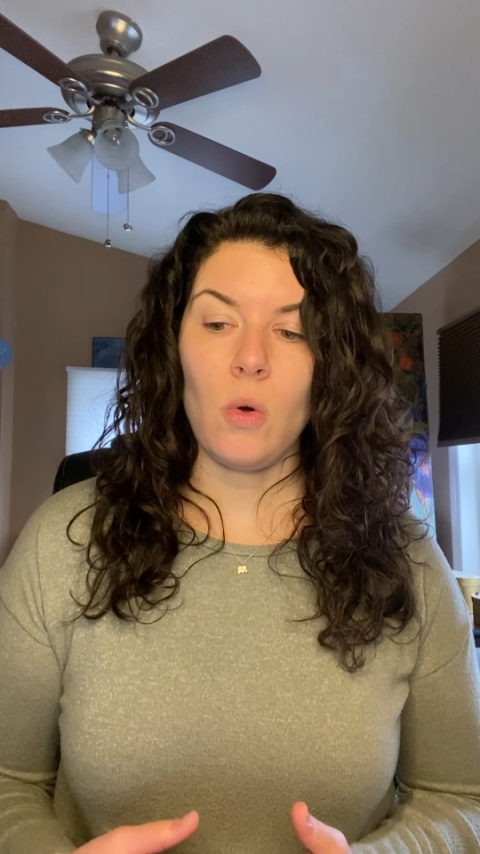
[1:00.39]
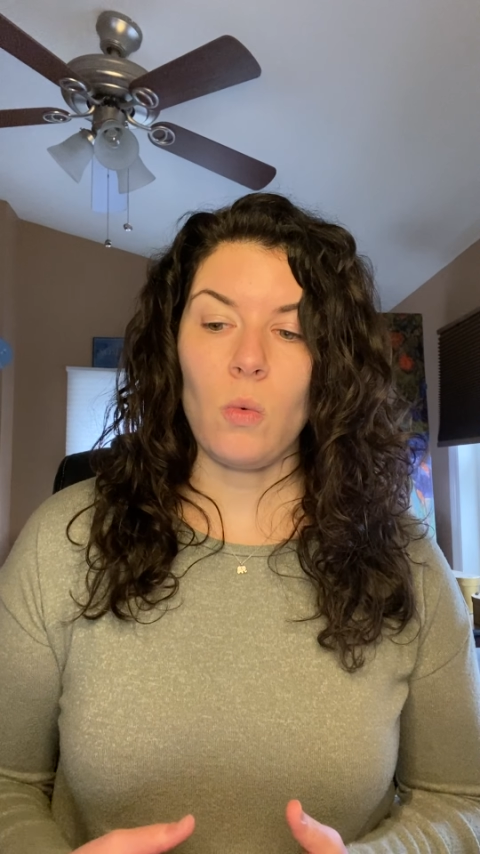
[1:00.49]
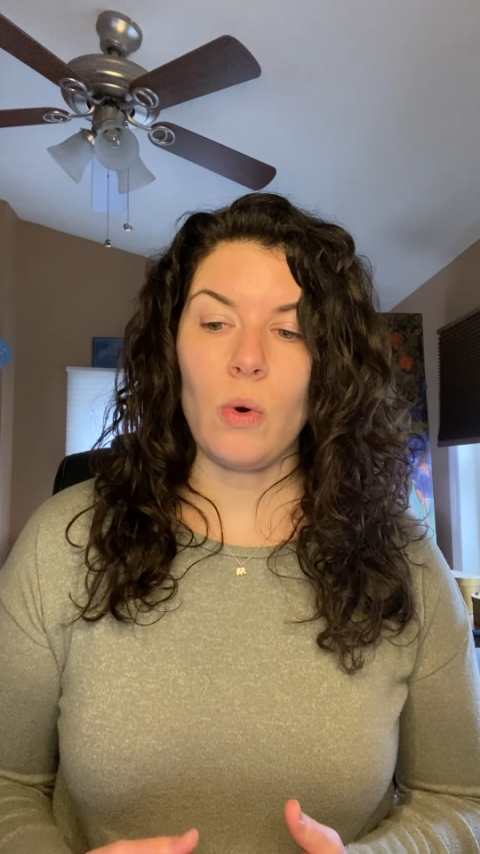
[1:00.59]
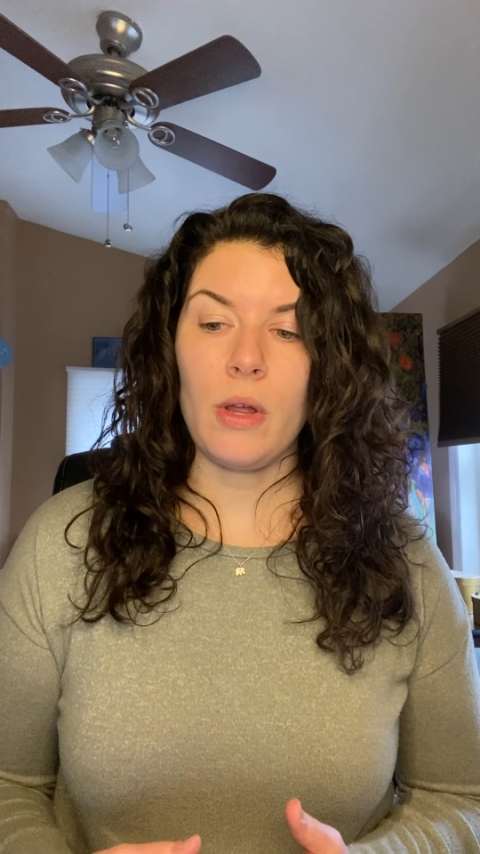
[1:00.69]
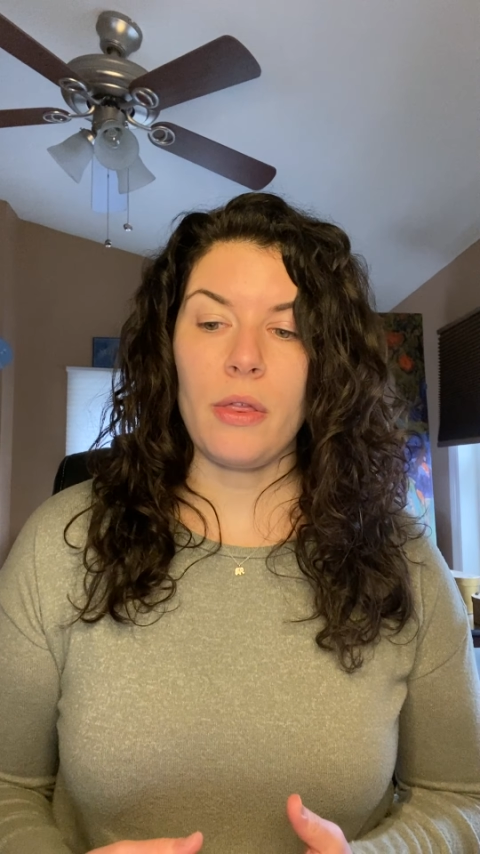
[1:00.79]

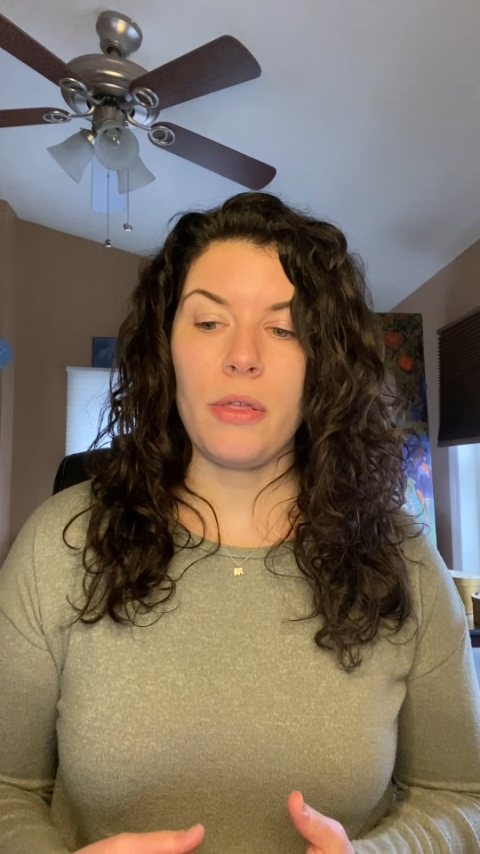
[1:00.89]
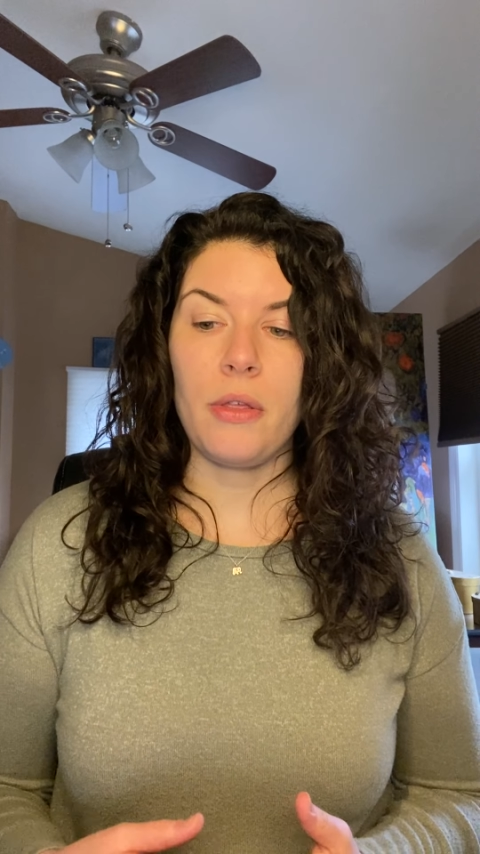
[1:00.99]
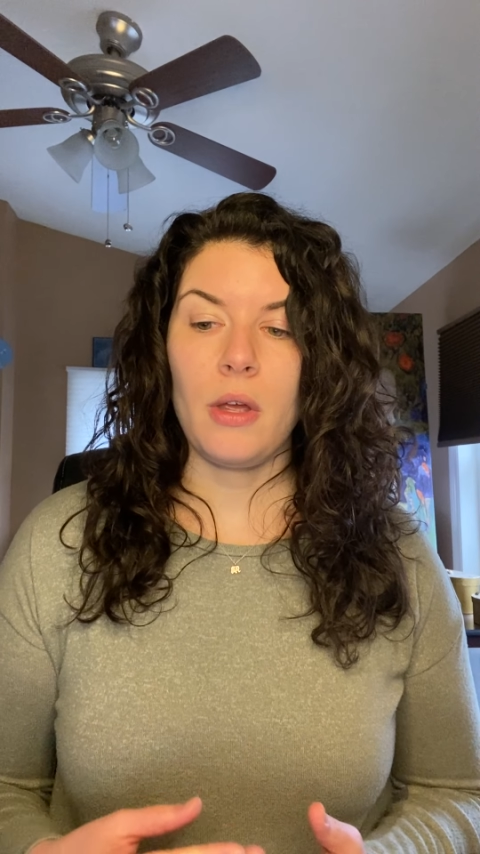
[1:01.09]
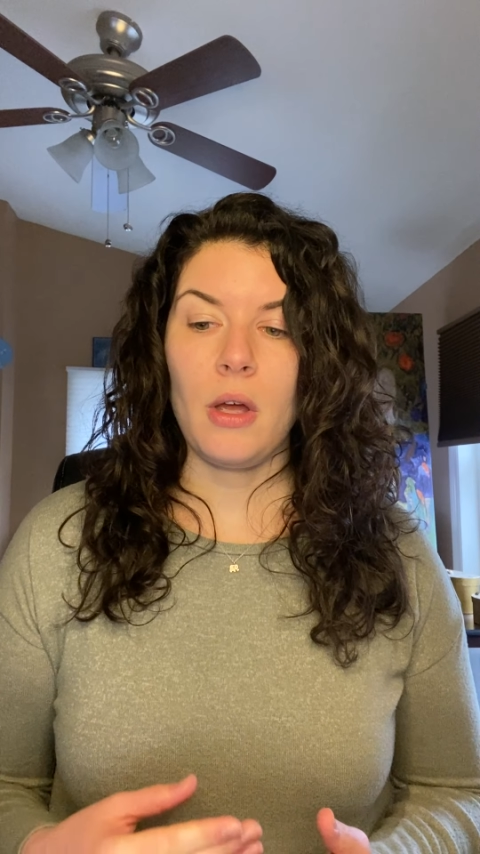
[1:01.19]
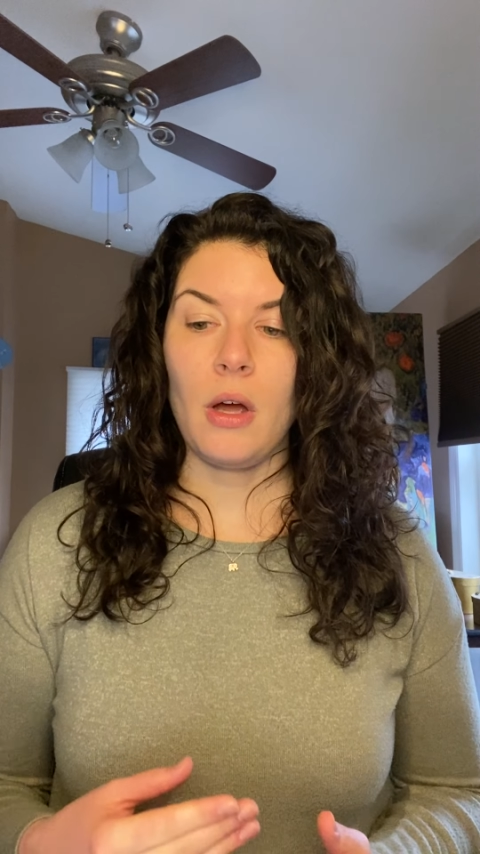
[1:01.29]
with
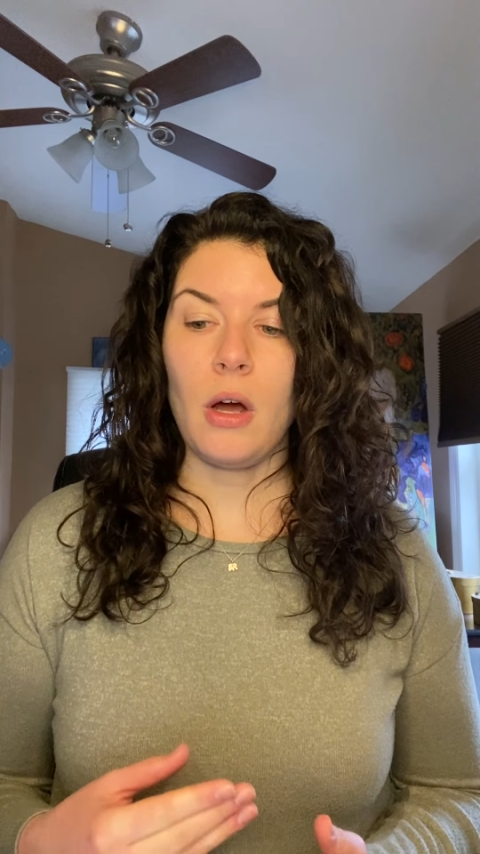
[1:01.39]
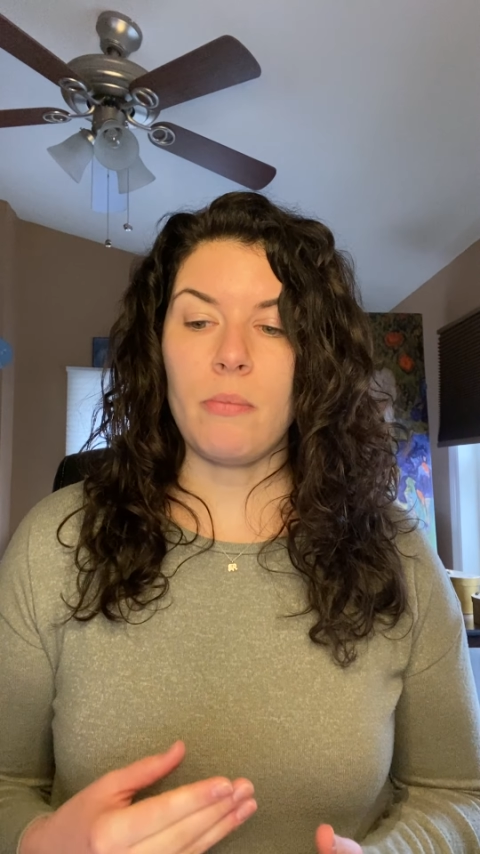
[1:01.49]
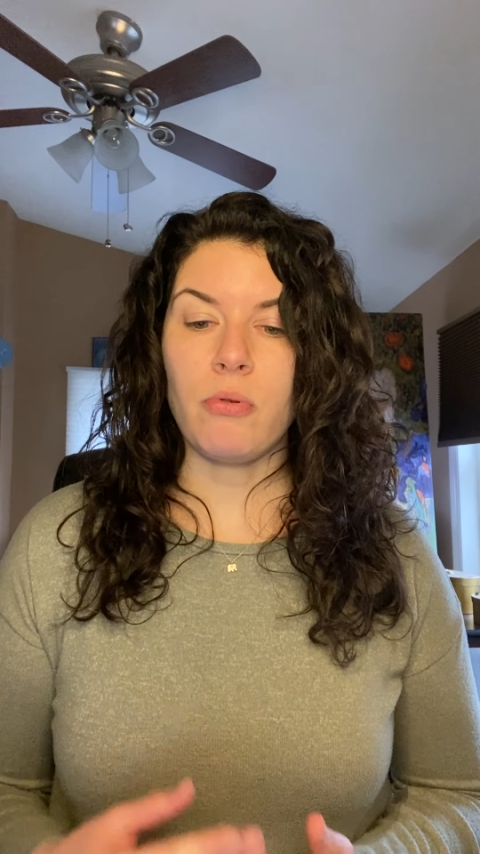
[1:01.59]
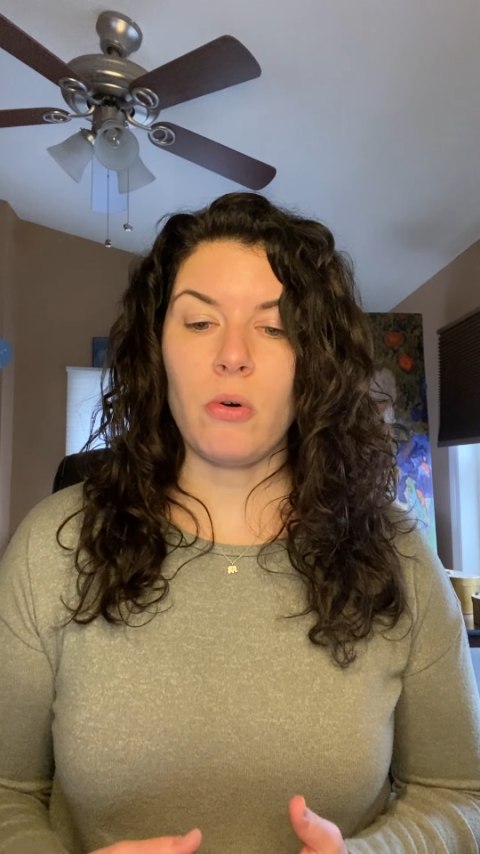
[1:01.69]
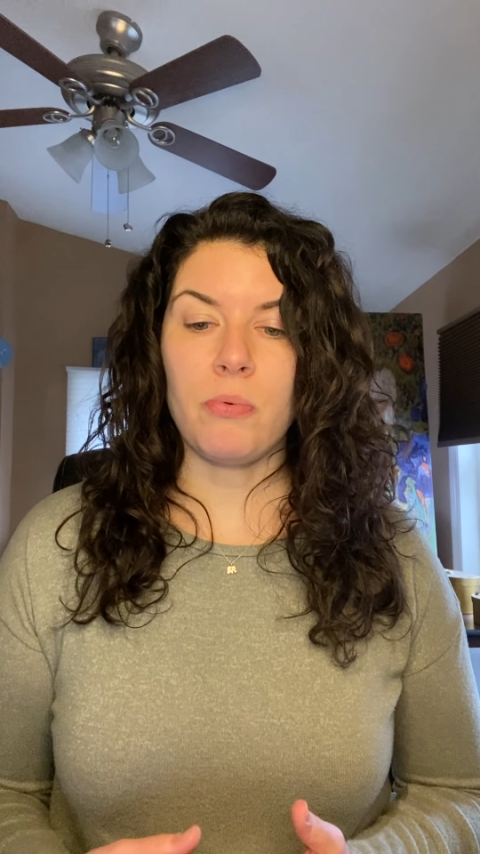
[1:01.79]

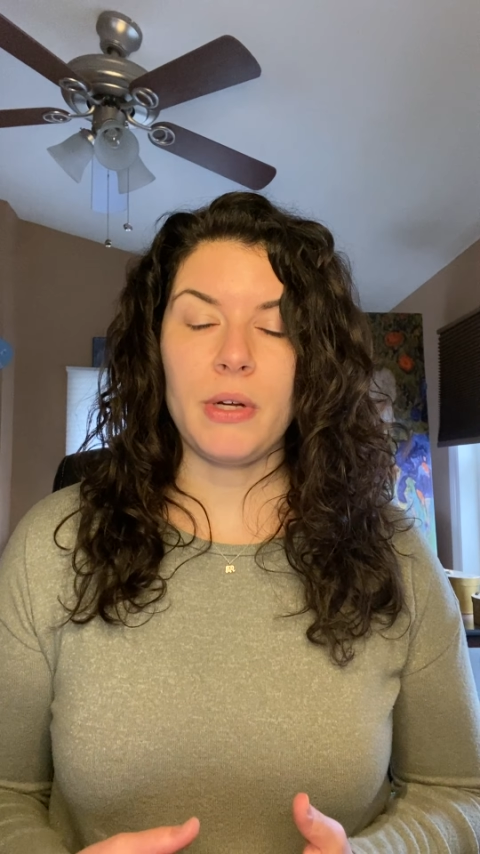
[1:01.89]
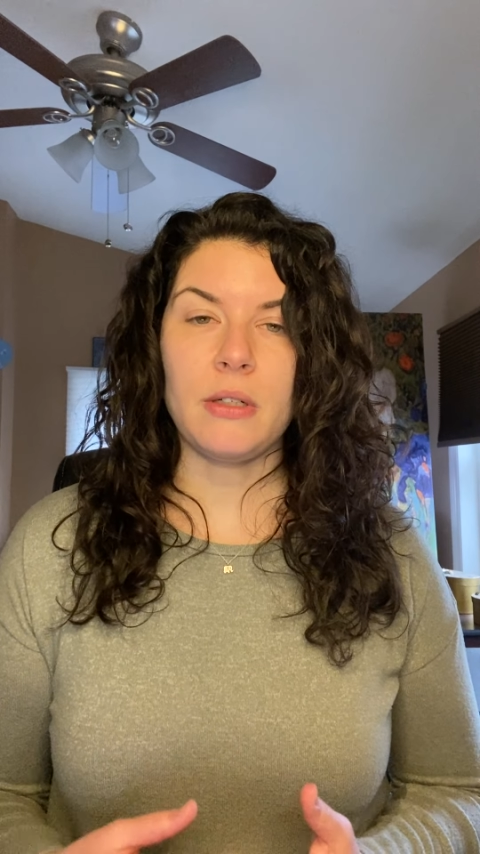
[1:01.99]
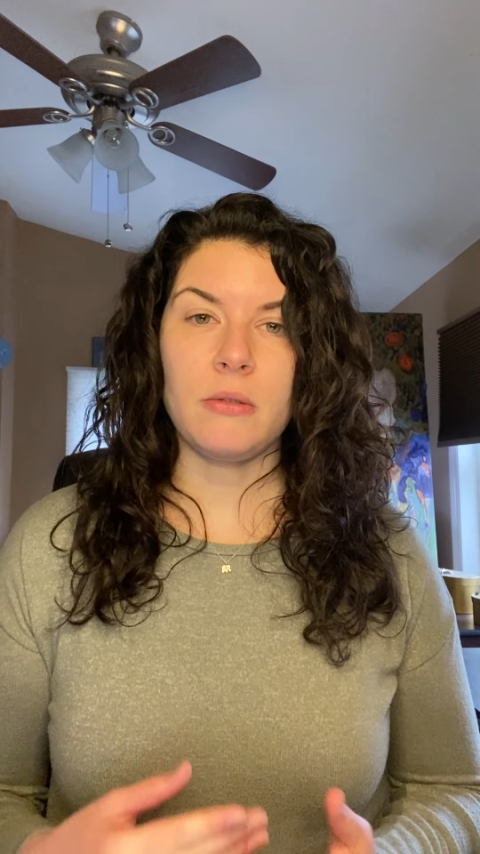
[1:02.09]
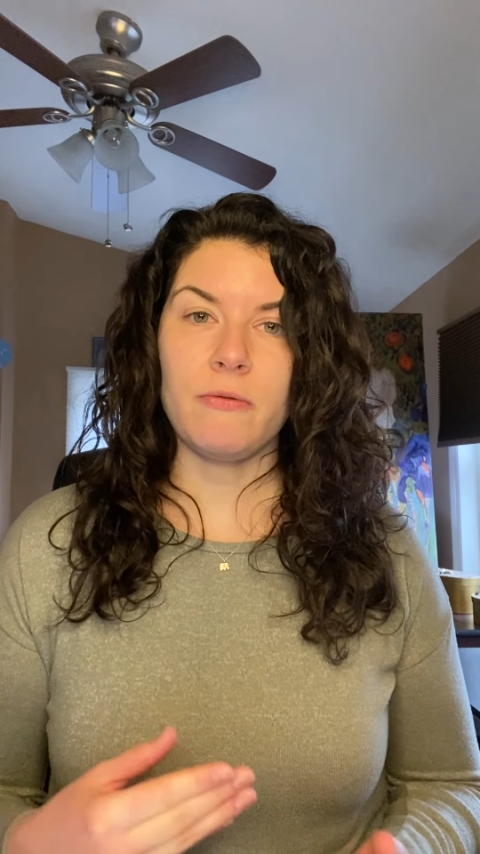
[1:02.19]
appropriate